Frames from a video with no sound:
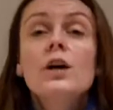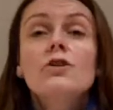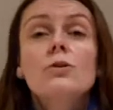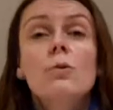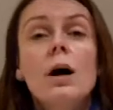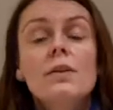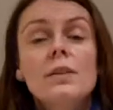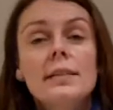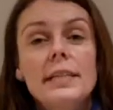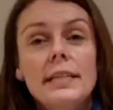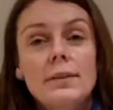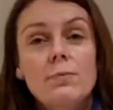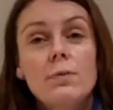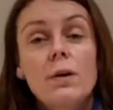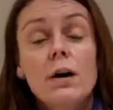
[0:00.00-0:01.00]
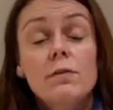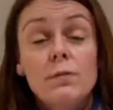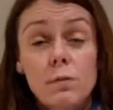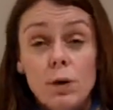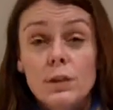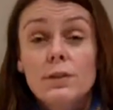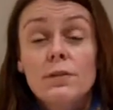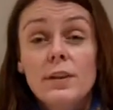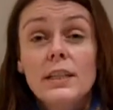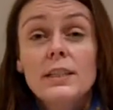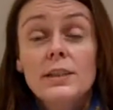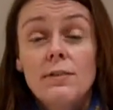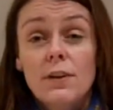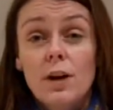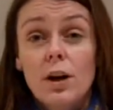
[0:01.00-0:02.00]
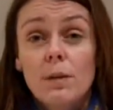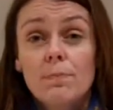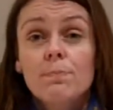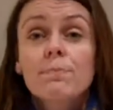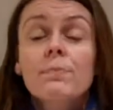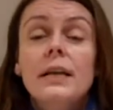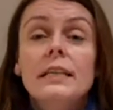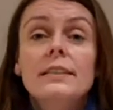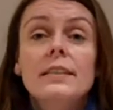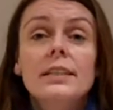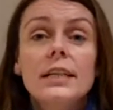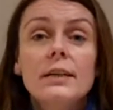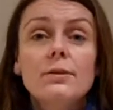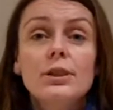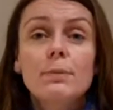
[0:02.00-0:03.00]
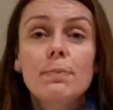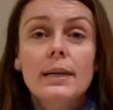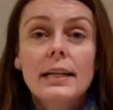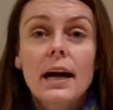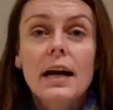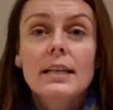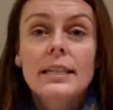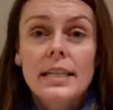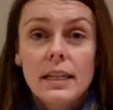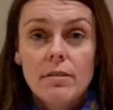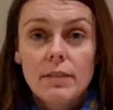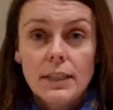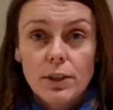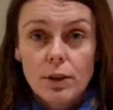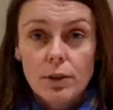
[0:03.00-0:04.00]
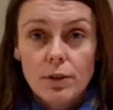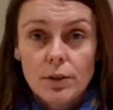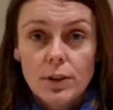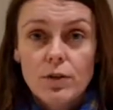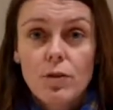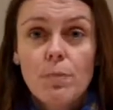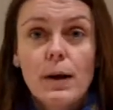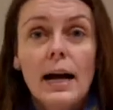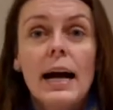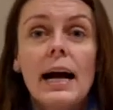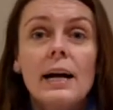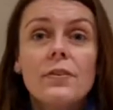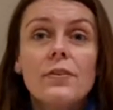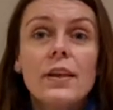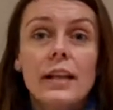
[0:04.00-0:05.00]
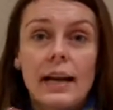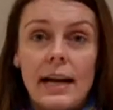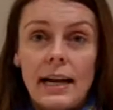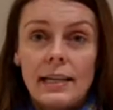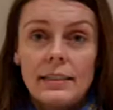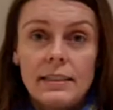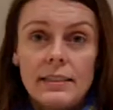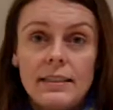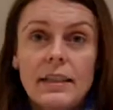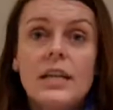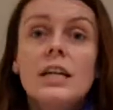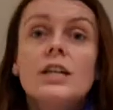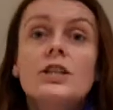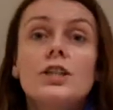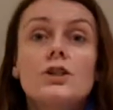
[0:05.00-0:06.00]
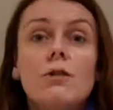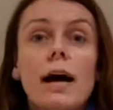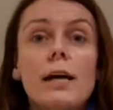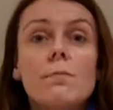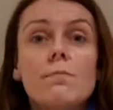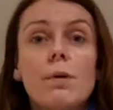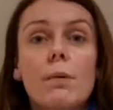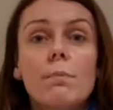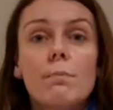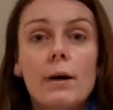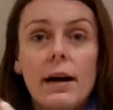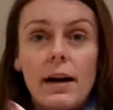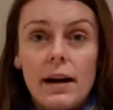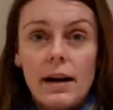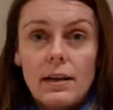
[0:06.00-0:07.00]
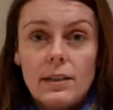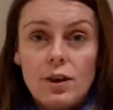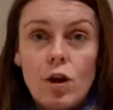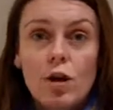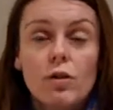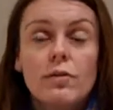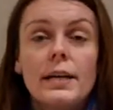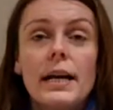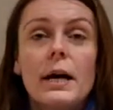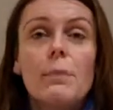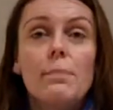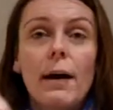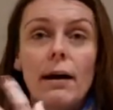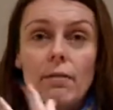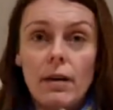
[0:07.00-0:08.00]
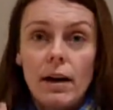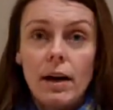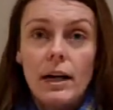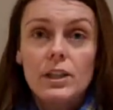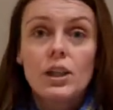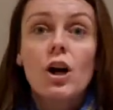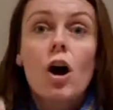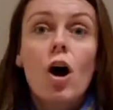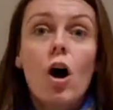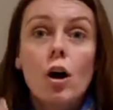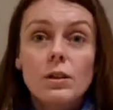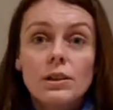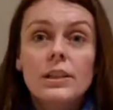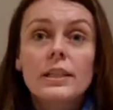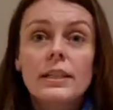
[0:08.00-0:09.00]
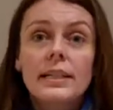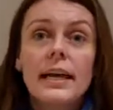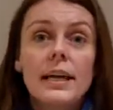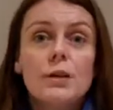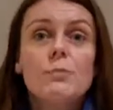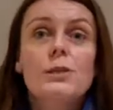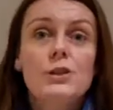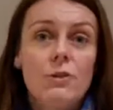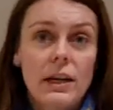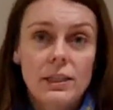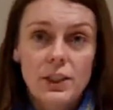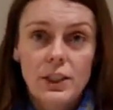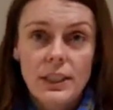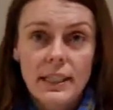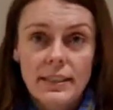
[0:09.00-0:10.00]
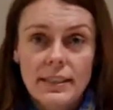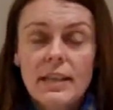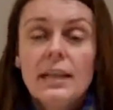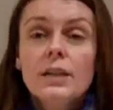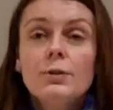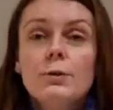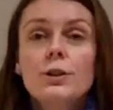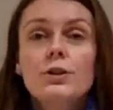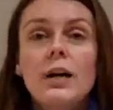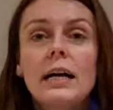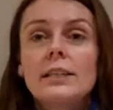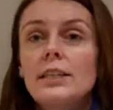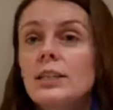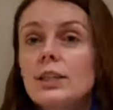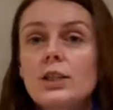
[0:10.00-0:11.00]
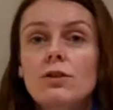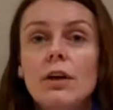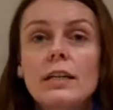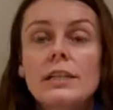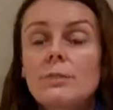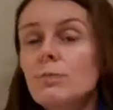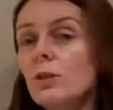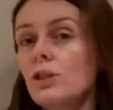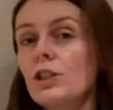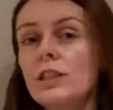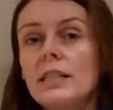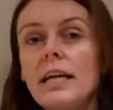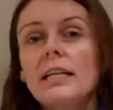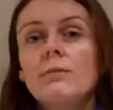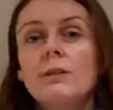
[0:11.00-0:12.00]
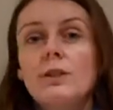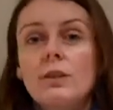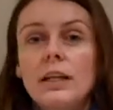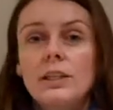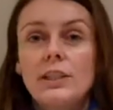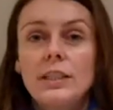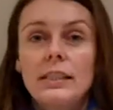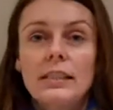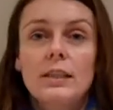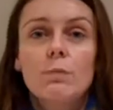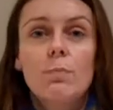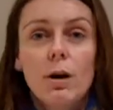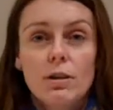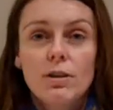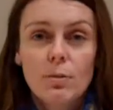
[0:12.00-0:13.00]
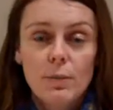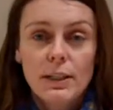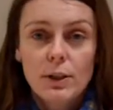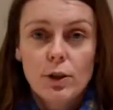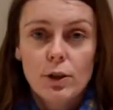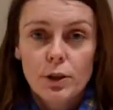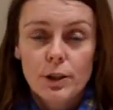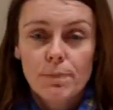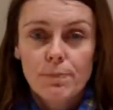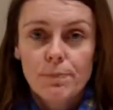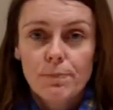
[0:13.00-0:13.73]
So what they did was, first of all, is they used the big artillery guns from behind the lines to try and bombard or create a barrage onto the enemy trenches. So it was trying to destroy as much of the enemy trenches as they possibly could.